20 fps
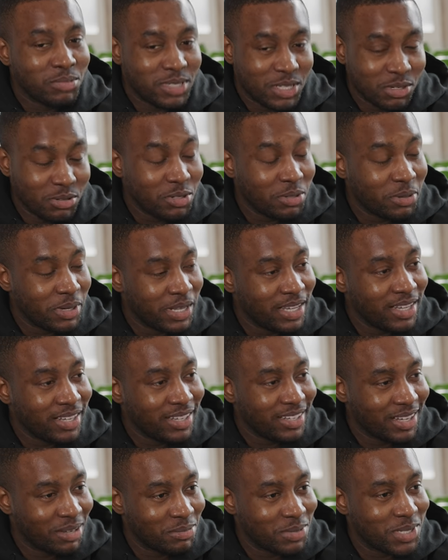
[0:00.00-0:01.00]
I'm still doing it.
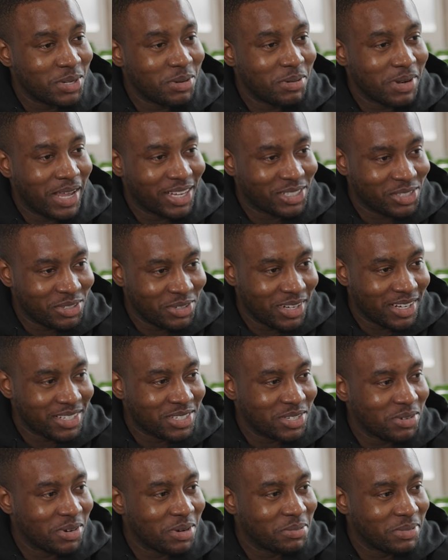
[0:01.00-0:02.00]
I'm still an actuary. I
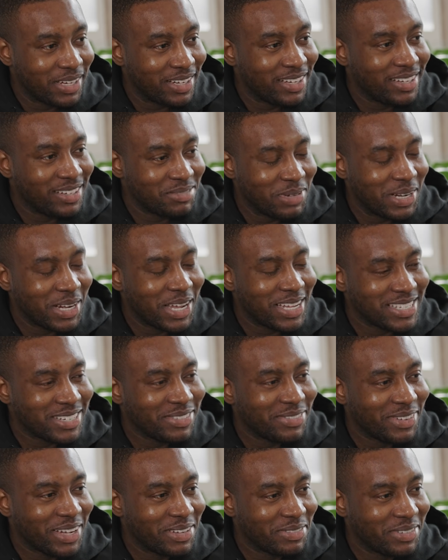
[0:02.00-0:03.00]
still got my, my L- nine to
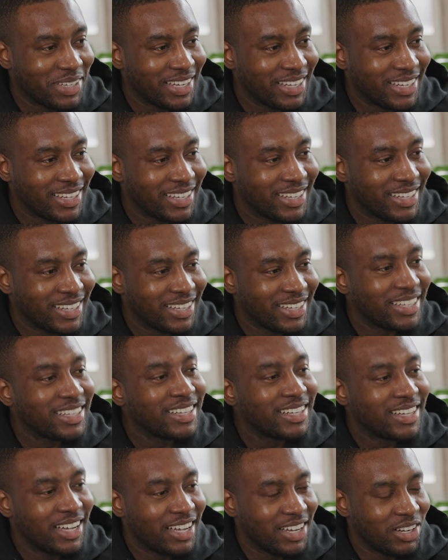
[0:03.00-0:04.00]
five. Lloyd's yeah. of
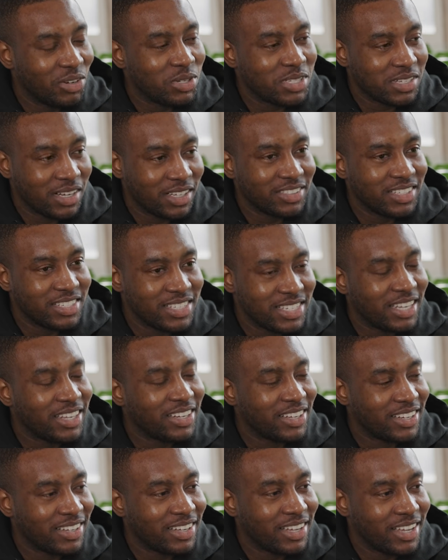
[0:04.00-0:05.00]
London? Uh, Lloyd's of London
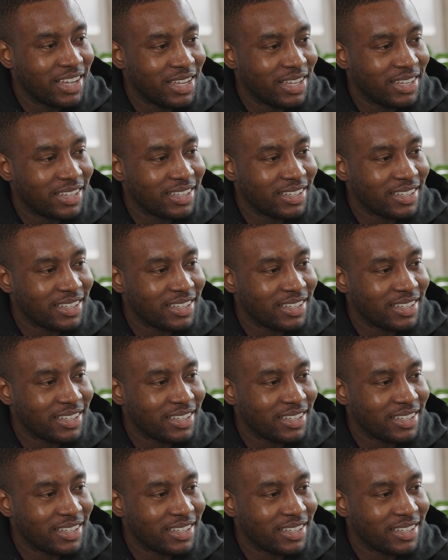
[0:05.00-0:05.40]
Syndicate, yeah.